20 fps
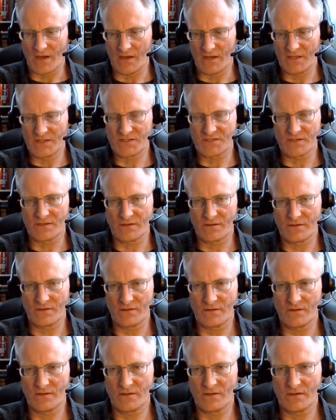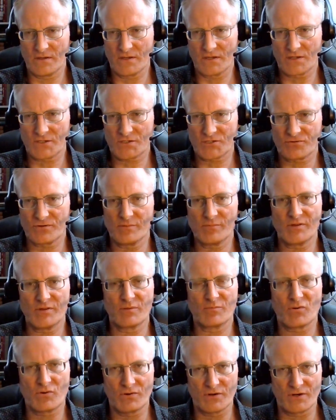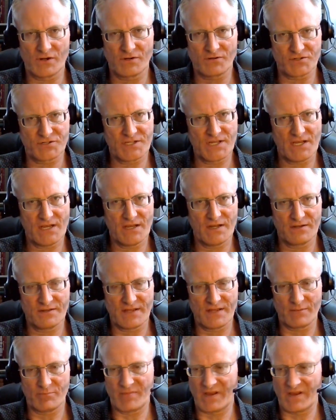It's extremely important to understand that